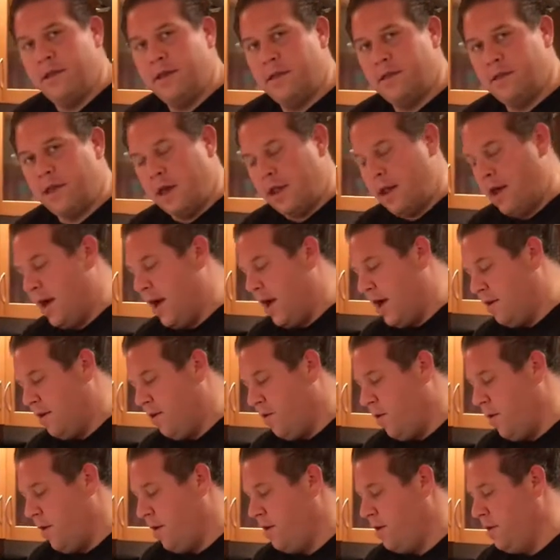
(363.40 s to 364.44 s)
then hot
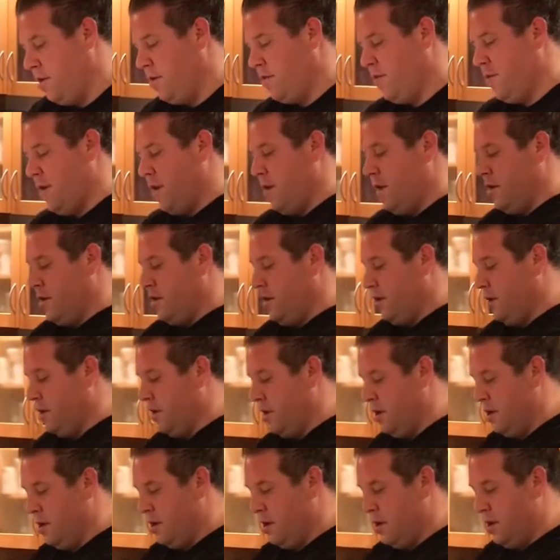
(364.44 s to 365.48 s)
oil, then
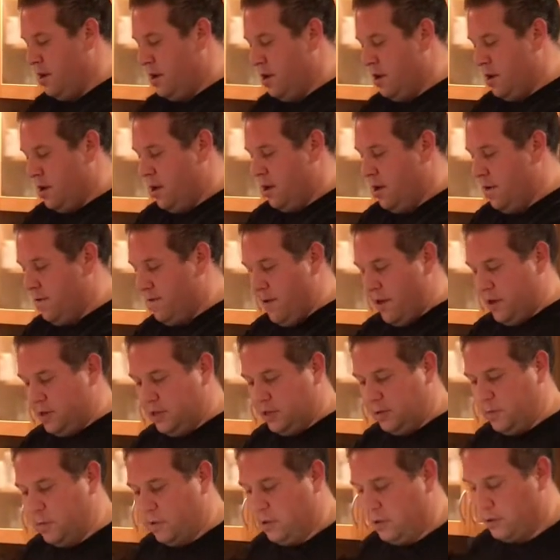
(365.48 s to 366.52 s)
our
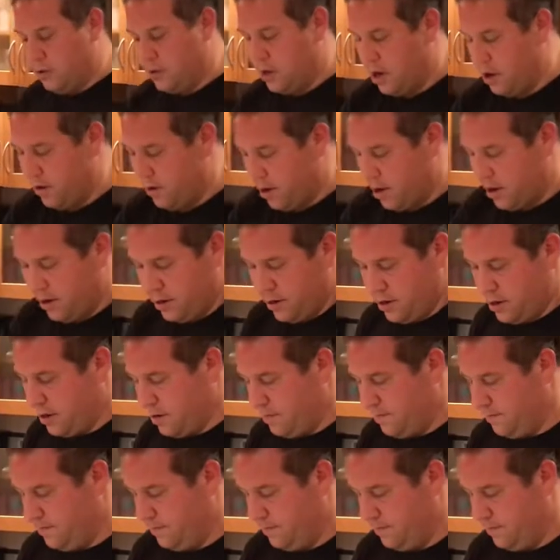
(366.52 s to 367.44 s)
vegetables. All right, good.